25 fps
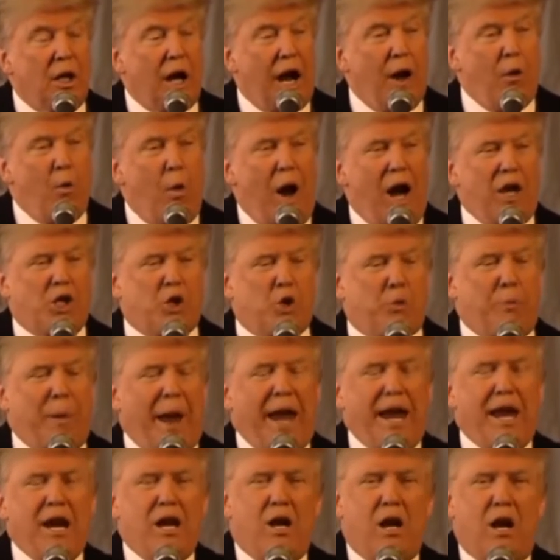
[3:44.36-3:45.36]
I watched
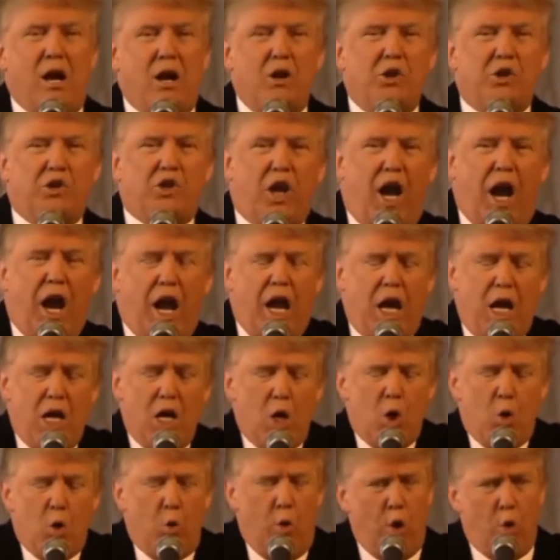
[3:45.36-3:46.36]
Boehner say,
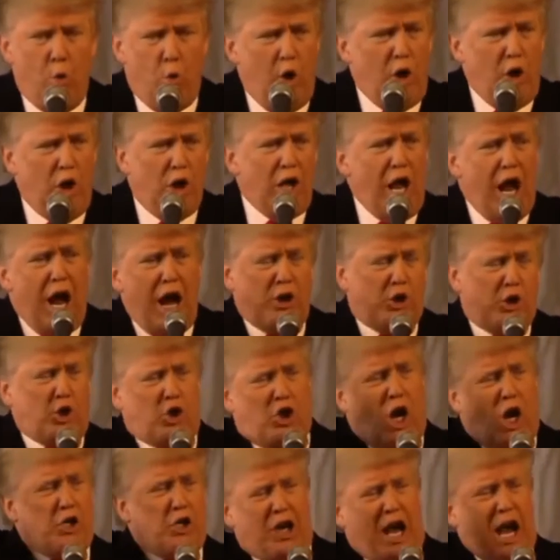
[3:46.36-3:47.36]
we will not
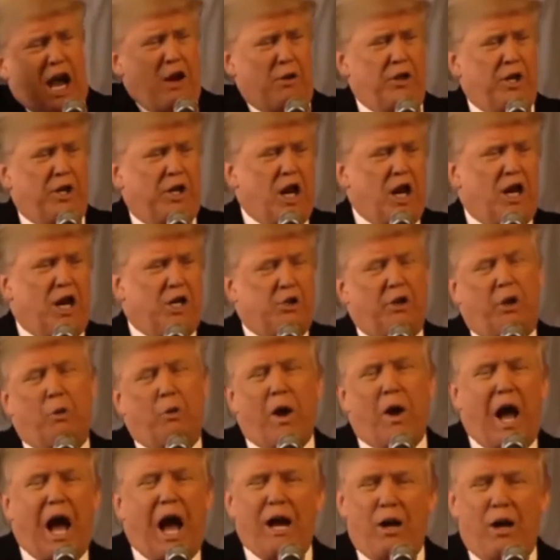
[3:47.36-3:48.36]
shut down the country.
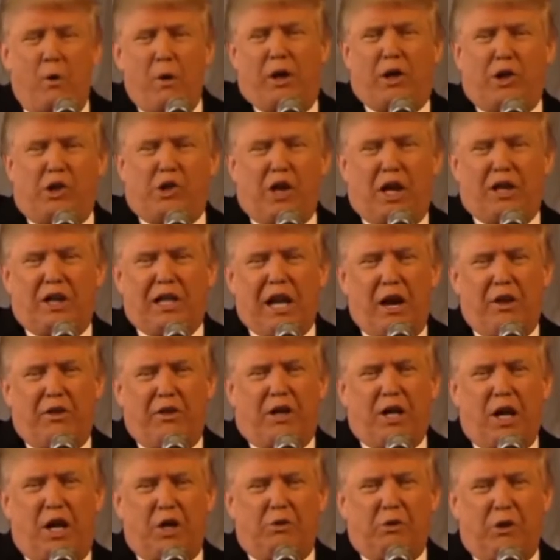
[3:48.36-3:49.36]
Well, I don't want to shut down
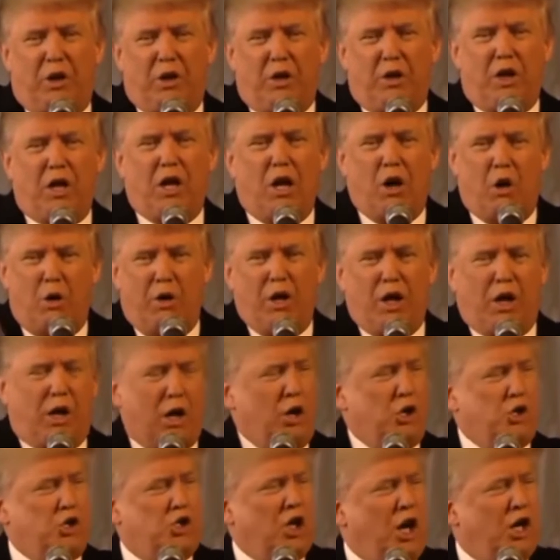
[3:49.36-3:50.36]
the country either, you know, in
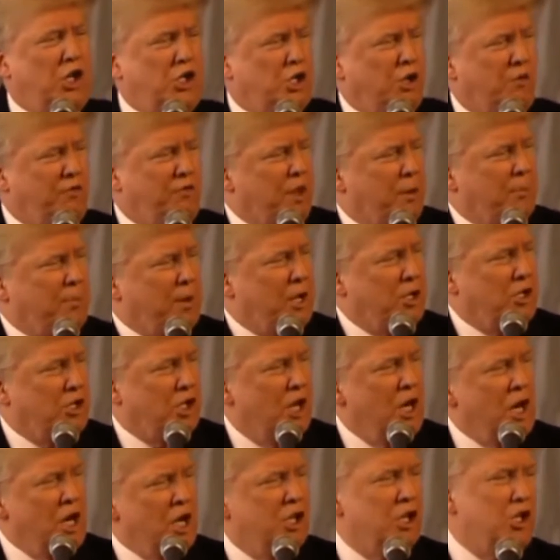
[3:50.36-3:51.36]
negotiation for the
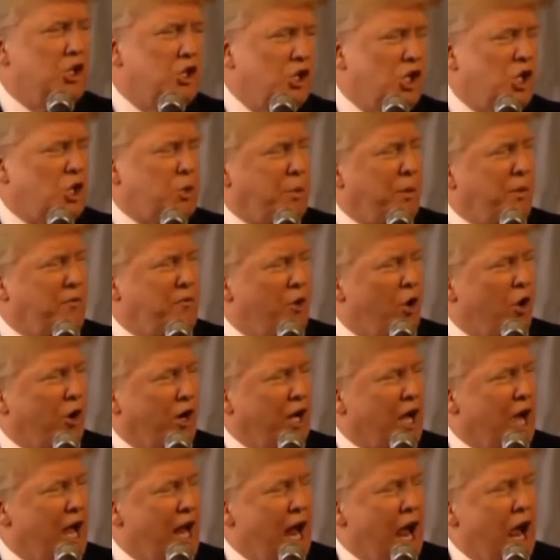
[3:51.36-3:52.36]
budget. This is just before
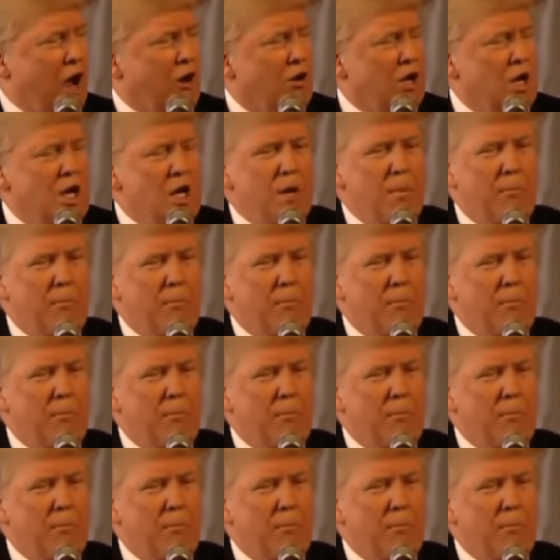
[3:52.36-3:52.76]
he got out.